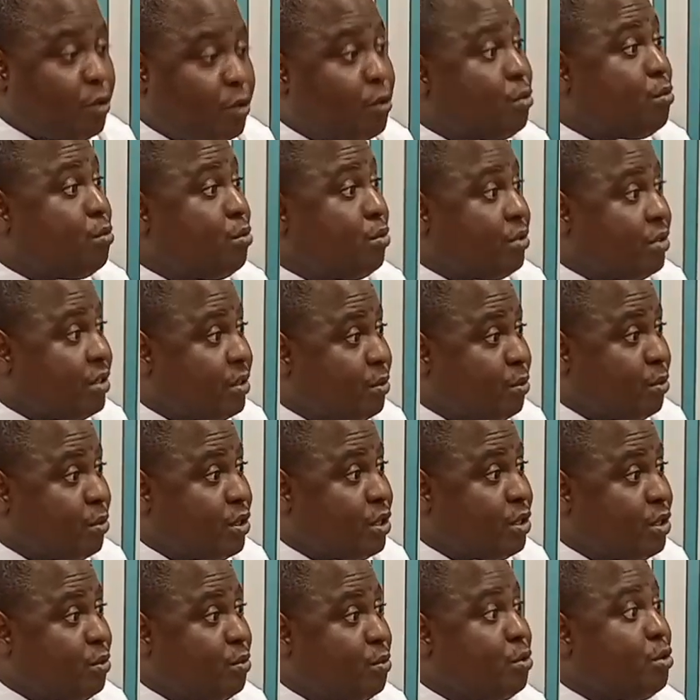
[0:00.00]
good. You
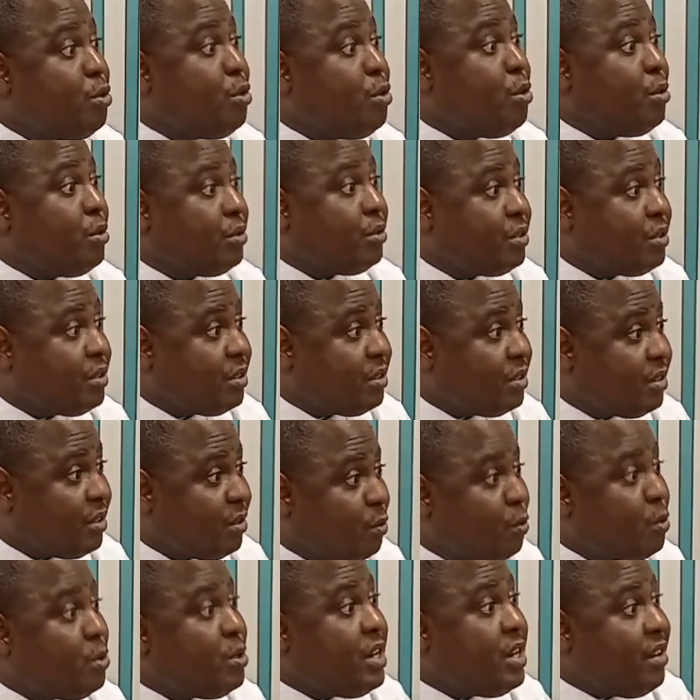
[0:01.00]
need good laws,
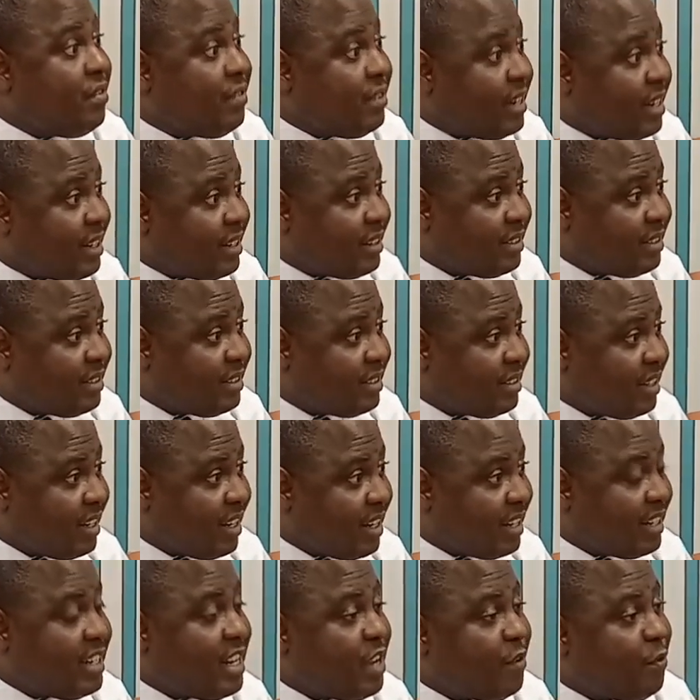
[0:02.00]
good governance, and
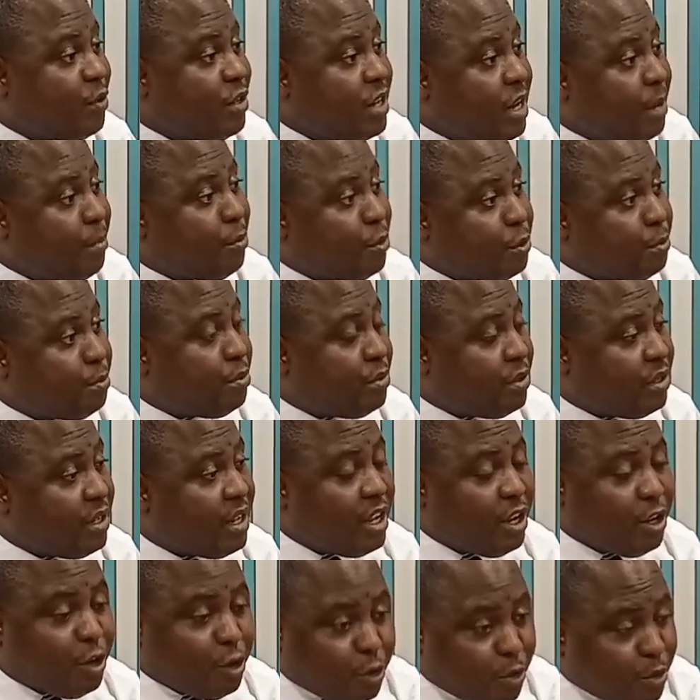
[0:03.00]
therefore there must be
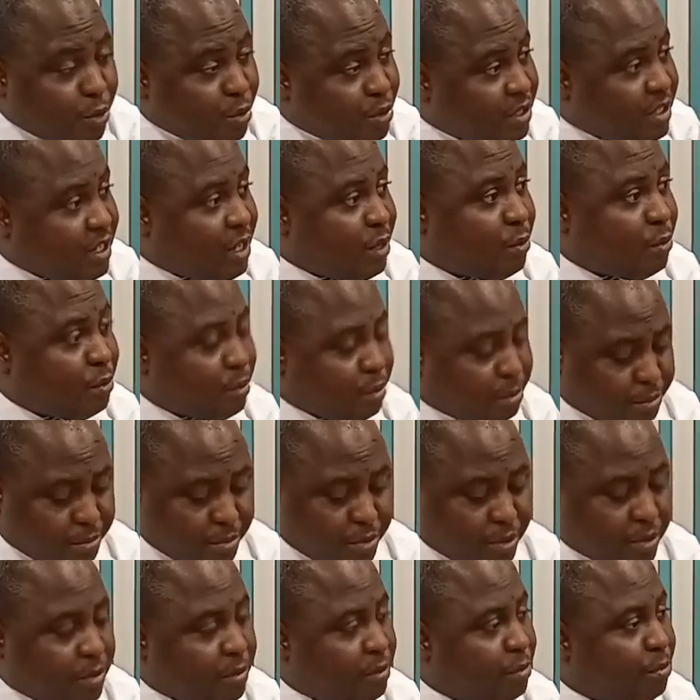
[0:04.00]
laws that will
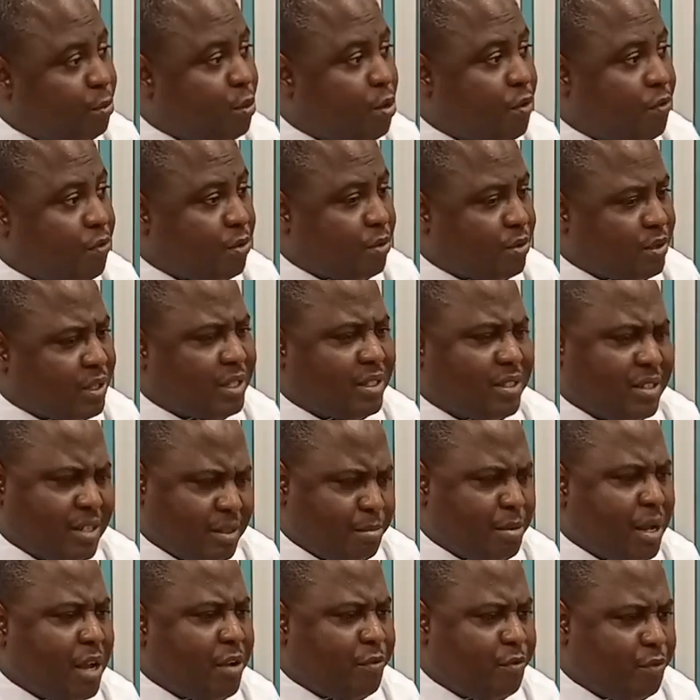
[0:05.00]
govern us. I think, in
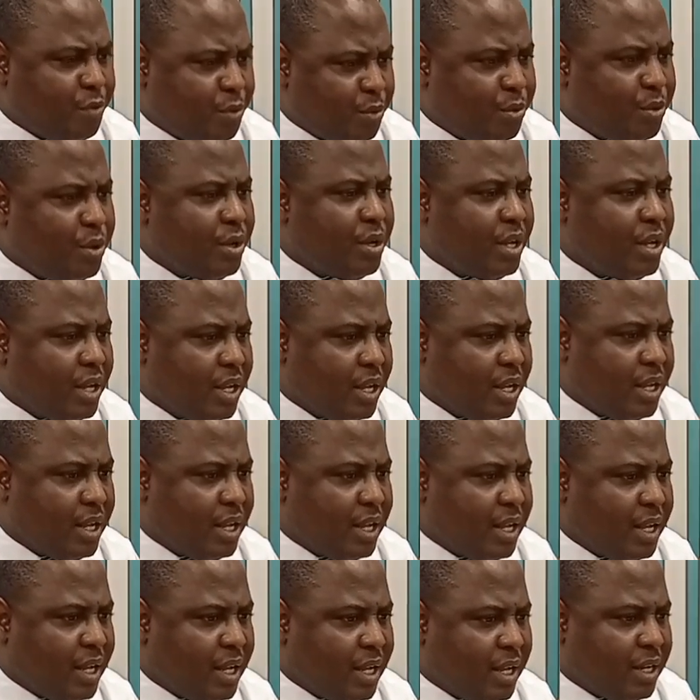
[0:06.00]
my view,
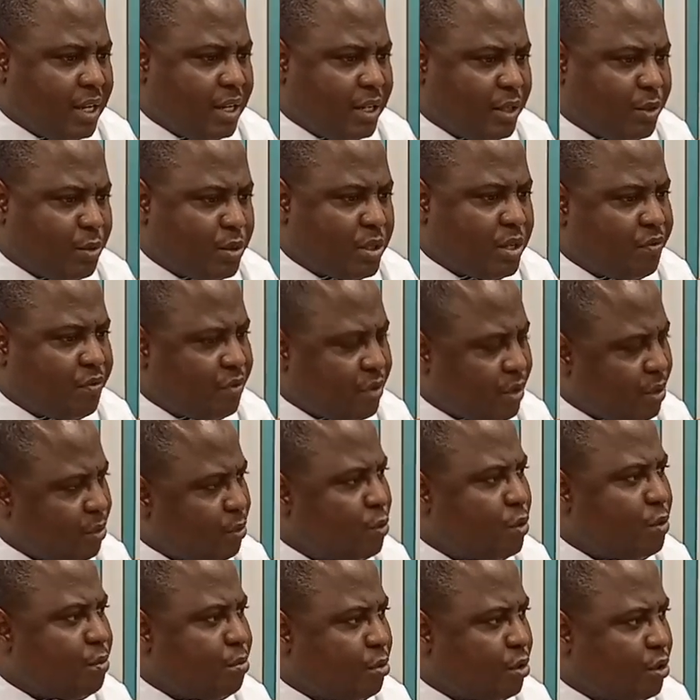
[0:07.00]
it was a very good
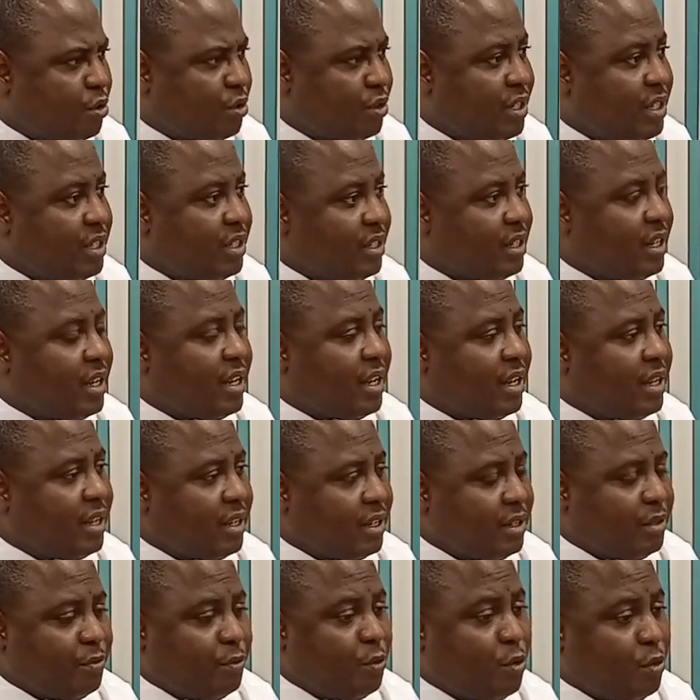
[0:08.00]
motion.
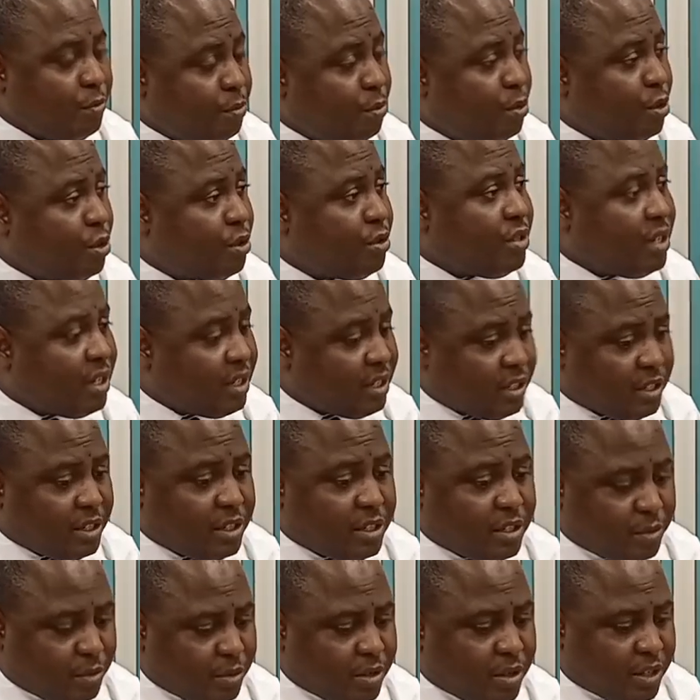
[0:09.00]
Motion, and
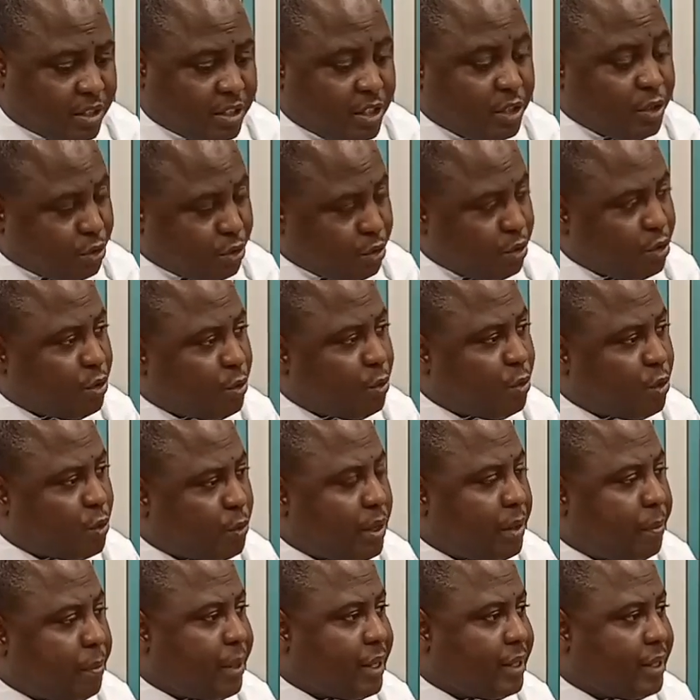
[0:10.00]
the resolution was well
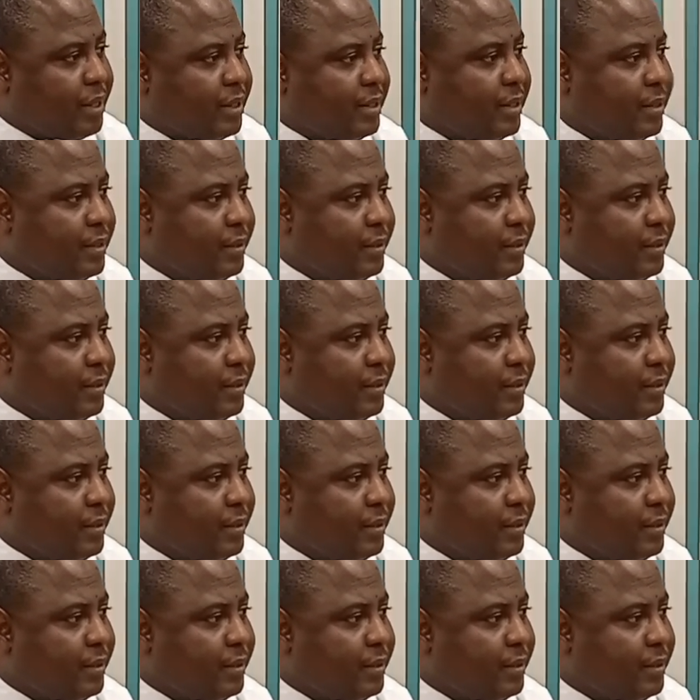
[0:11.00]
passed.